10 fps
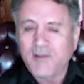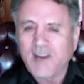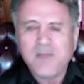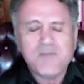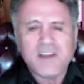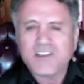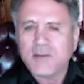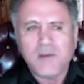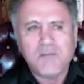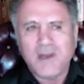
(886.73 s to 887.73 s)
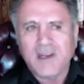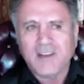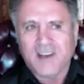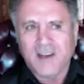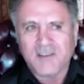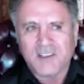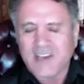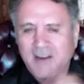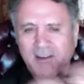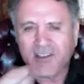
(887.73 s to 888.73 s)
And I'd met Jimmy many times because
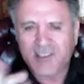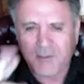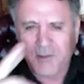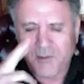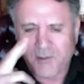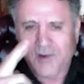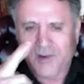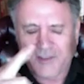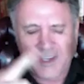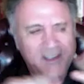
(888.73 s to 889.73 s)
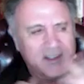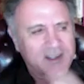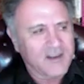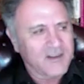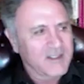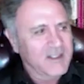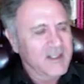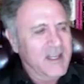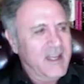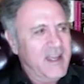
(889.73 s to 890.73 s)
Harry and Jimmy were real tight, you know.
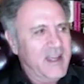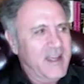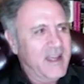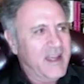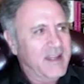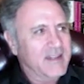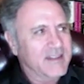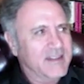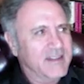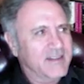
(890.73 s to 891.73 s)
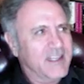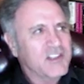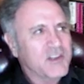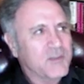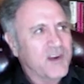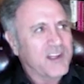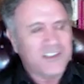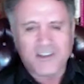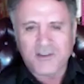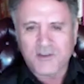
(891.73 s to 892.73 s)
And uh, they used to break
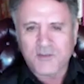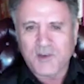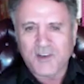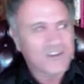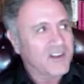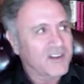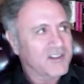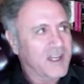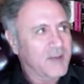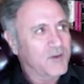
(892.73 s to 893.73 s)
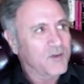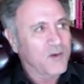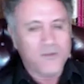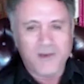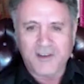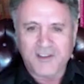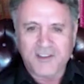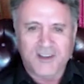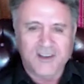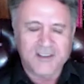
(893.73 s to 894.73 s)
each other's balls all the time who wrote better
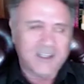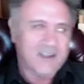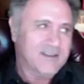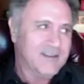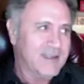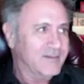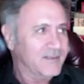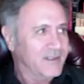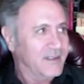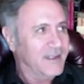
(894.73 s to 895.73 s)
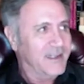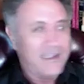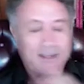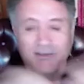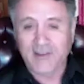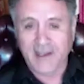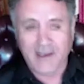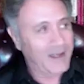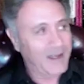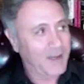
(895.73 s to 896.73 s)
songs. I go, ah, any given
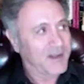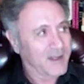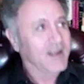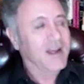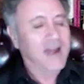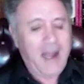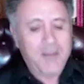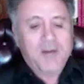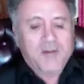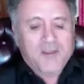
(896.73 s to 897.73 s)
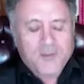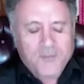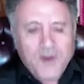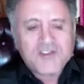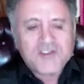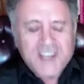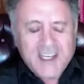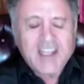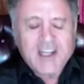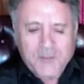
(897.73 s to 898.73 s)
day. I mean, I remember them both
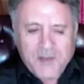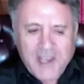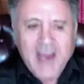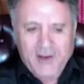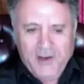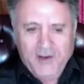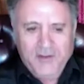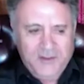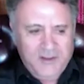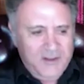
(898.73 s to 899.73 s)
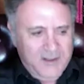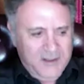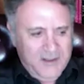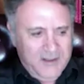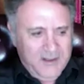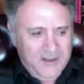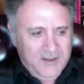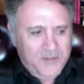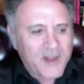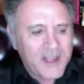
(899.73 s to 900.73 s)
sitting at a piano
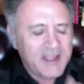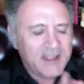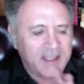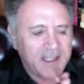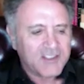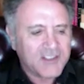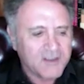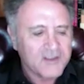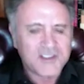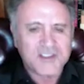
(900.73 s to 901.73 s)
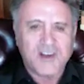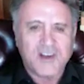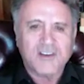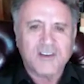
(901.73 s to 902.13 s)
playing each other's songs.